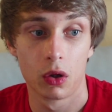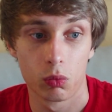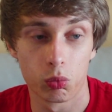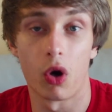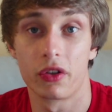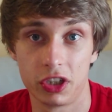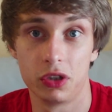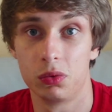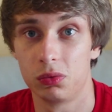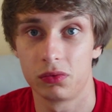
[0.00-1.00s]
what
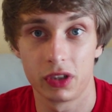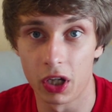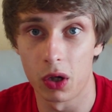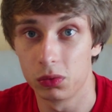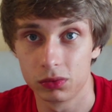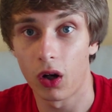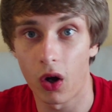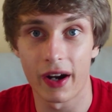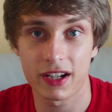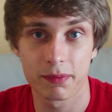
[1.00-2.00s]
you
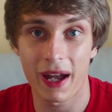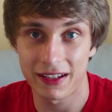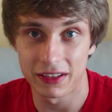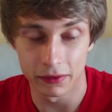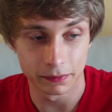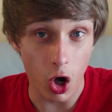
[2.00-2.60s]
are expecting.